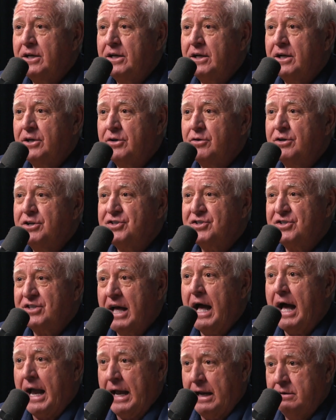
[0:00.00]
under his
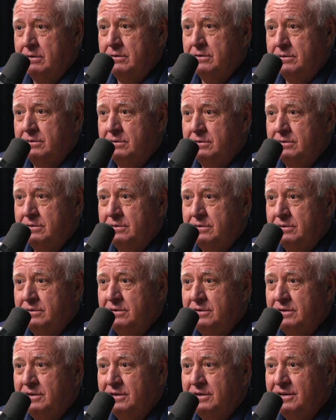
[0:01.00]
thigh
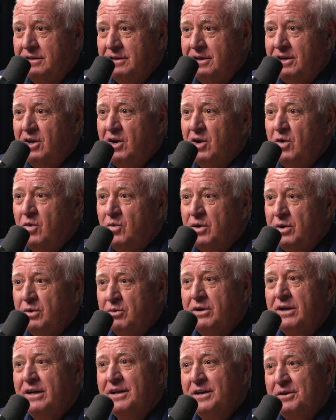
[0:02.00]
what
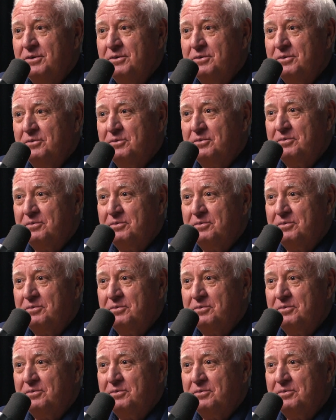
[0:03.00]
really